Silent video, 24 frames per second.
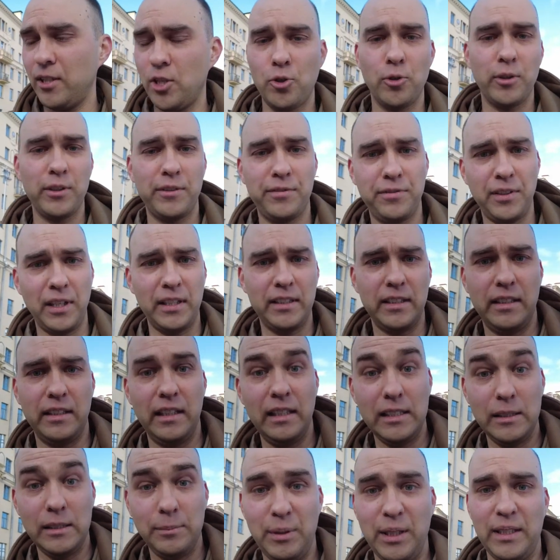short-funded
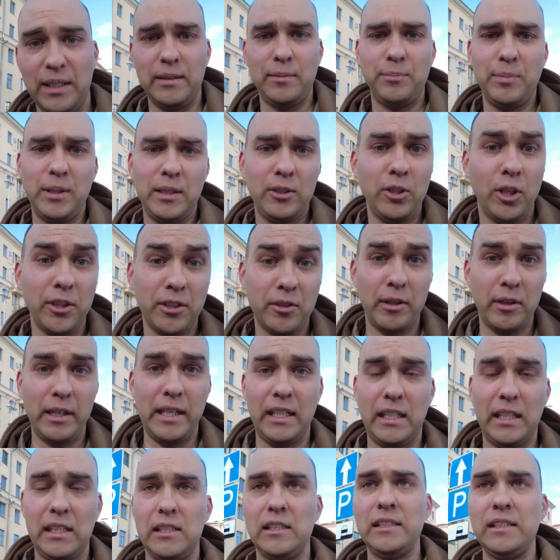a little bit, but not
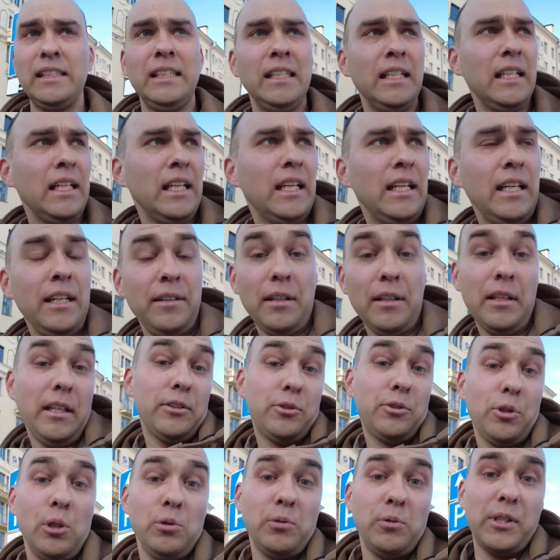critical.
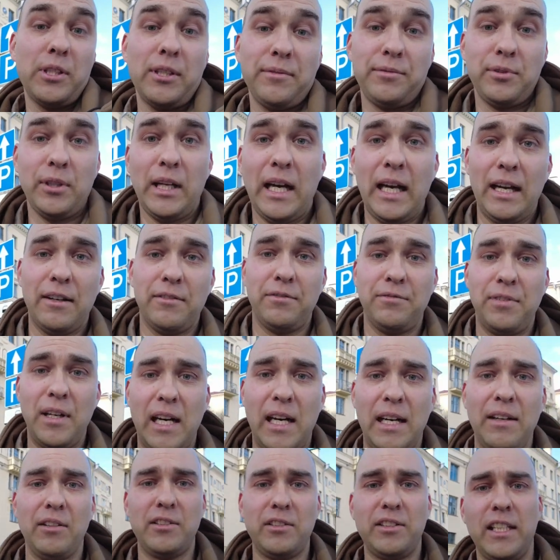As always, if you have
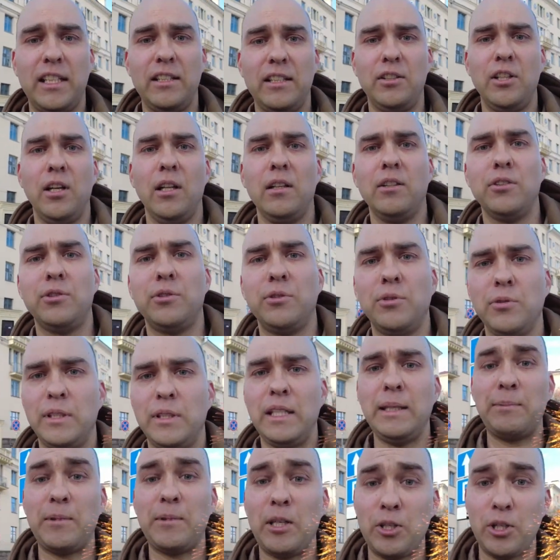$5 or $10 to
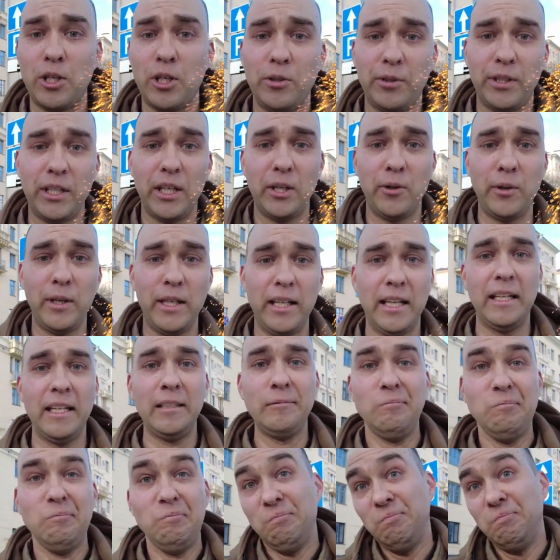keep the show going,
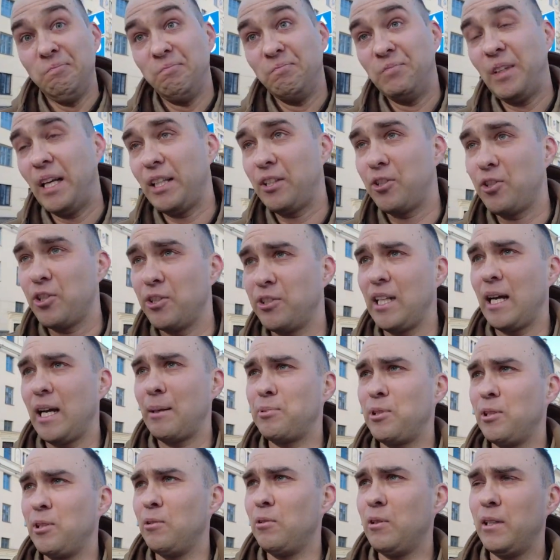that's just
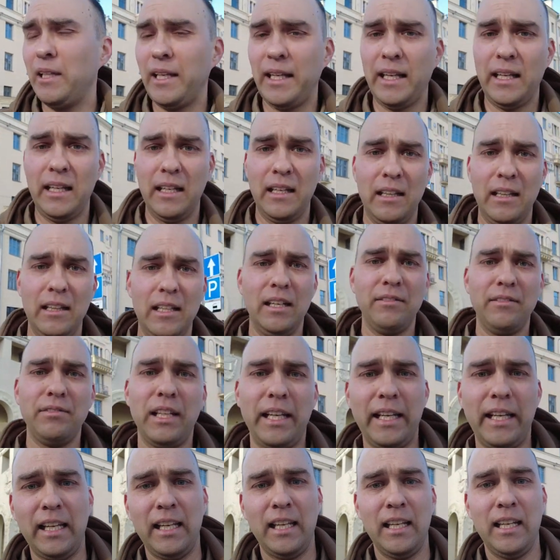absolutely
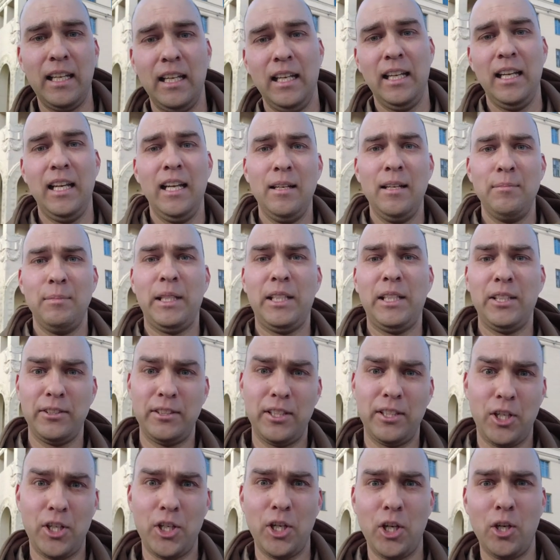lovely,
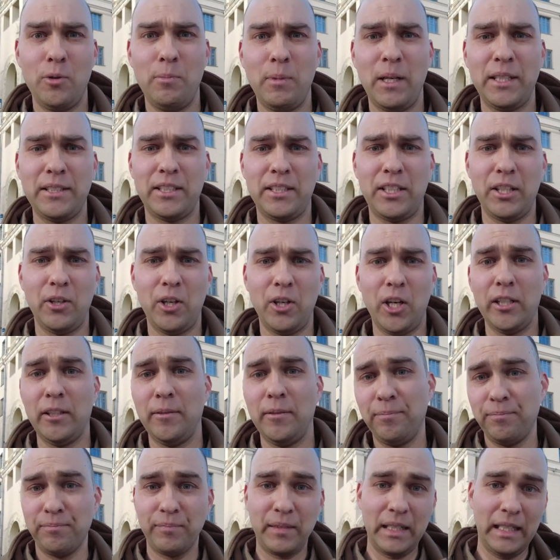because the show must go
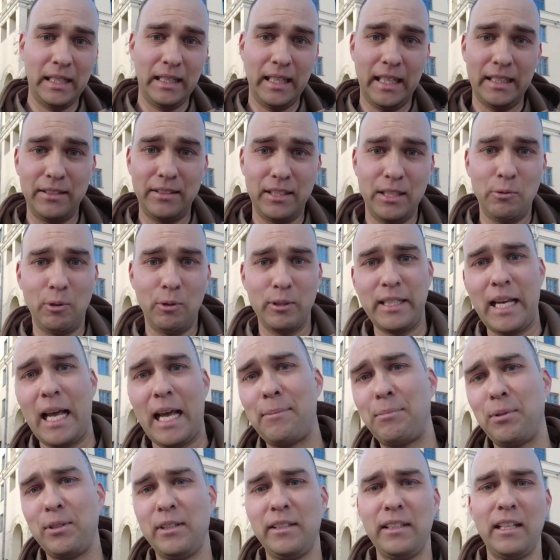on. Let's see what's
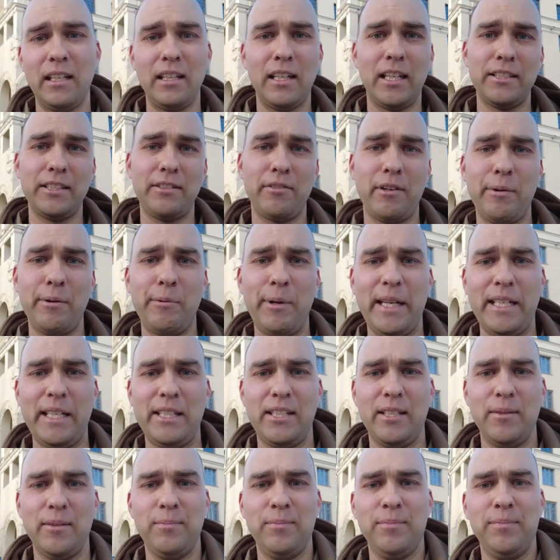happened in the last 3
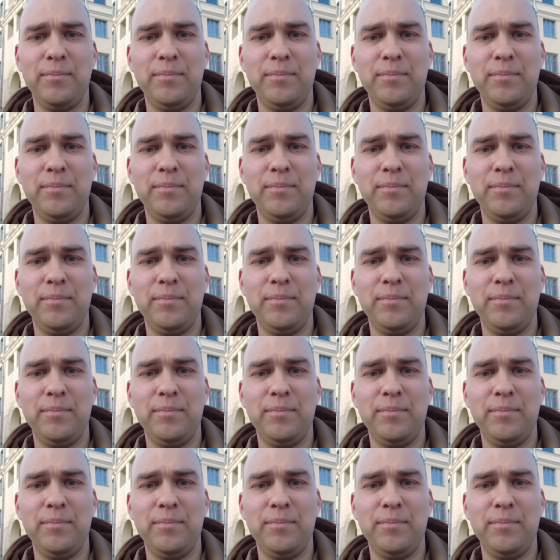weeks.